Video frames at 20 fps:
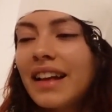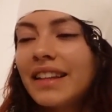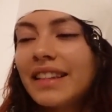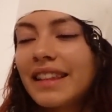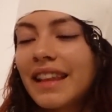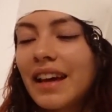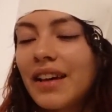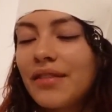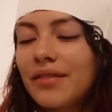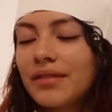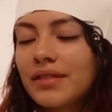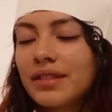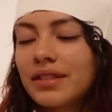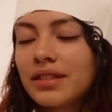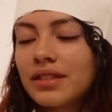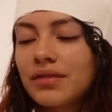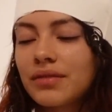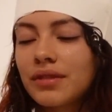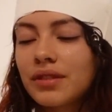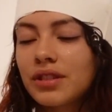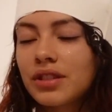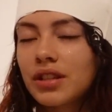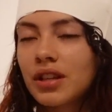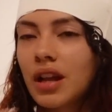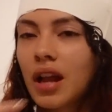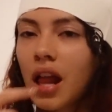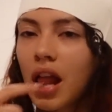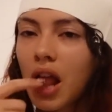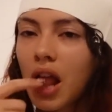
That was squishy.